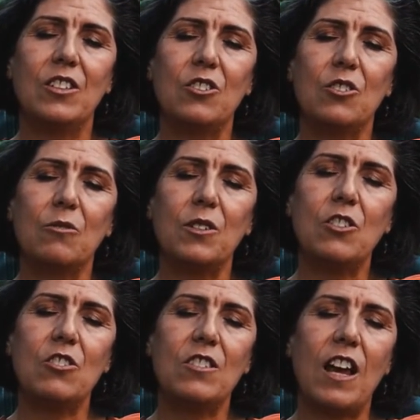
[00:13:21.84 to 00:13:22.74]
to
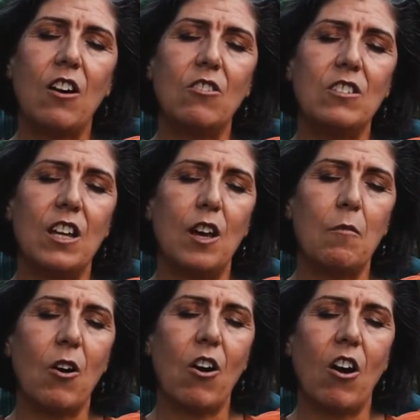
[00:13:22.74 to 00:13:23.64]
reach down to
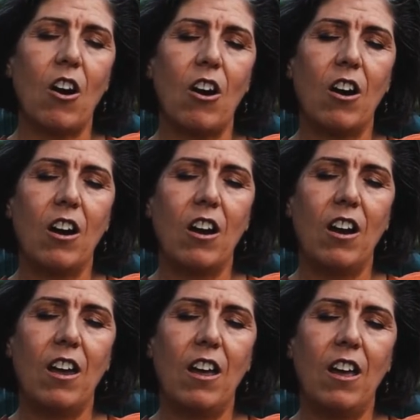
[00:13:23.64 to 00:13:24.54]
him or her
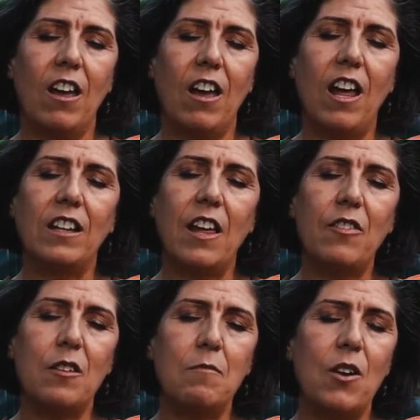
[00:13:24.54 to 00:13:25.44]
and let
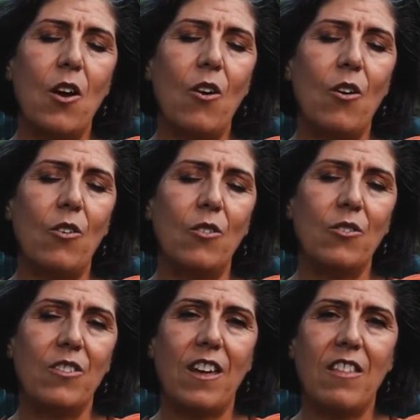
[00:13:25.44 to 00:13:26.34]
them know
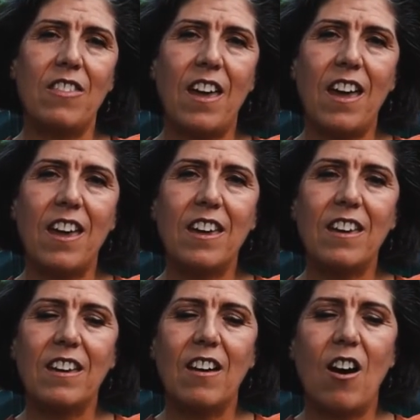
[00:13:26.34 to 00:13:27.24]
that they
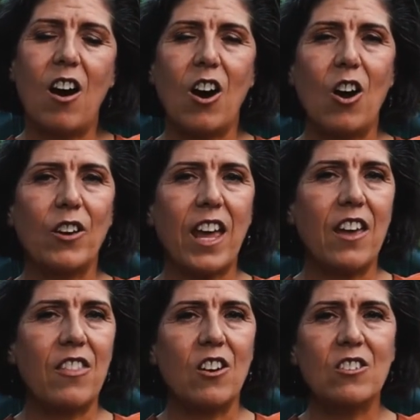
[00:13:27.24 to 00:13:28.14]
are okay.
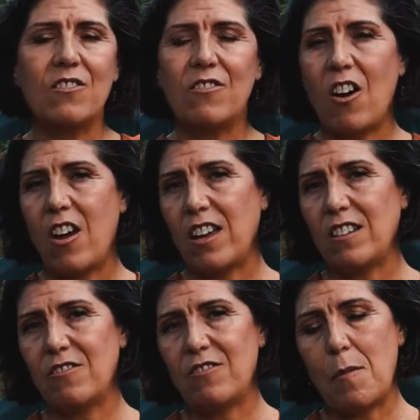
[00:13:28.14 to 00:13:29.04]
Their divine
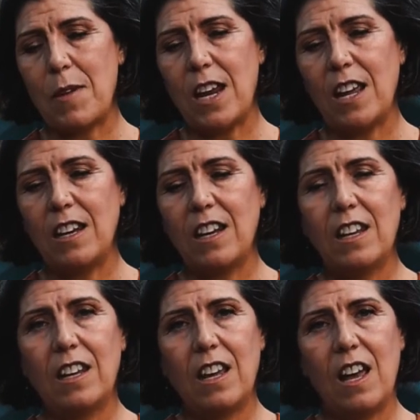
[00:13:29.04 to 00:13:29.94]
feminine
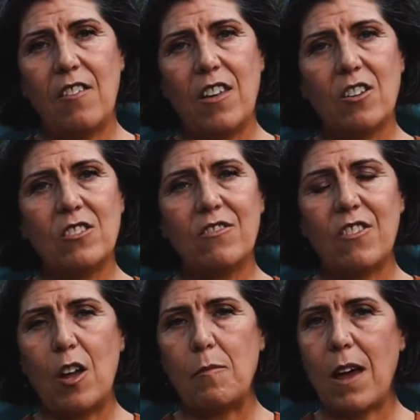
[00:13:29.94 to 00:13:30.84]
and their
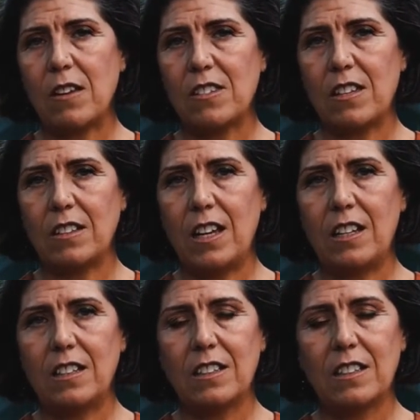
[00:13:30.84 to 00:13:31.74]
divine
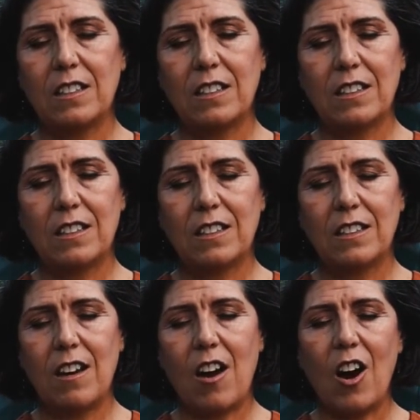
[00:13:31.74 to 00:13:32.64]
masculine
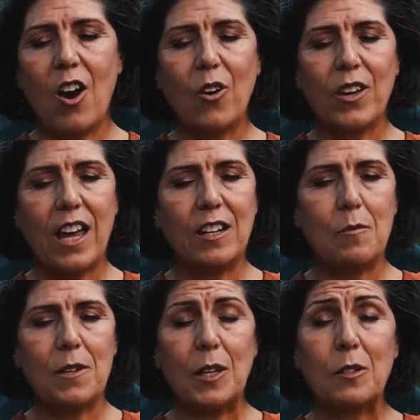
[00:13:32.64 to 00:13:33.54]
are okay to
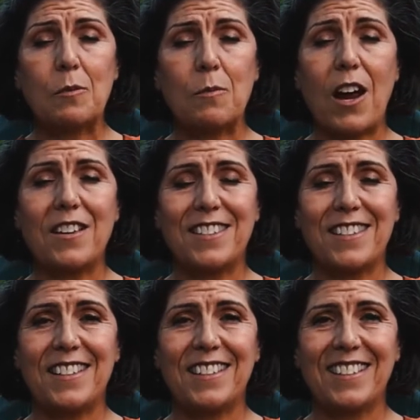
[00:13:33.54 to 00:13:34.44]
be
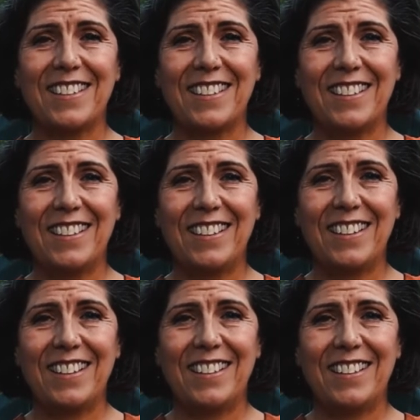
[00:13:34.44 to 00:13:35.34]
expressed
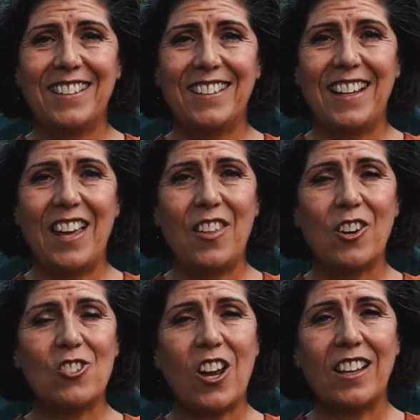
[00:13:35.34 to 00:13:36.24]
in their
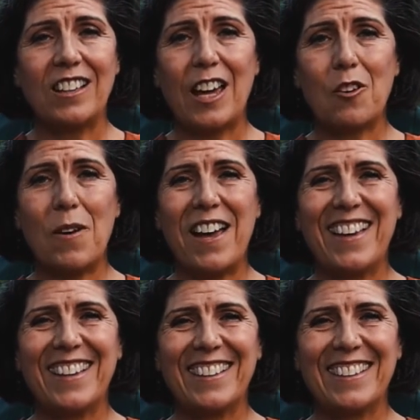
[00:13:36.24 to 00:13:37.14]
childlike way.